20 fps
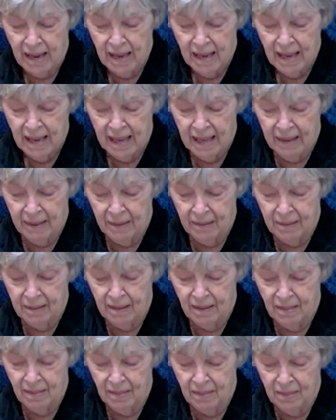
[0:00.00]
and
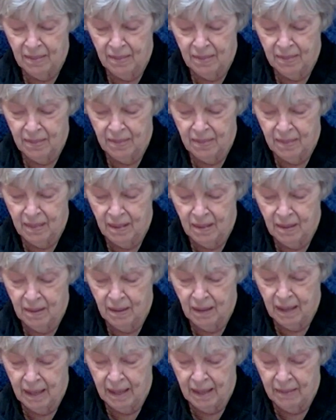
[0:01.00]

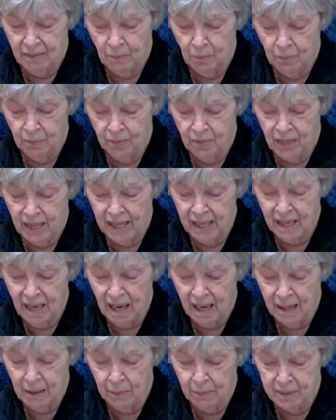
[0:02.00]
then
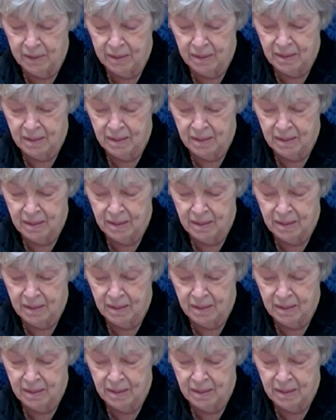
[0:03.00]
I was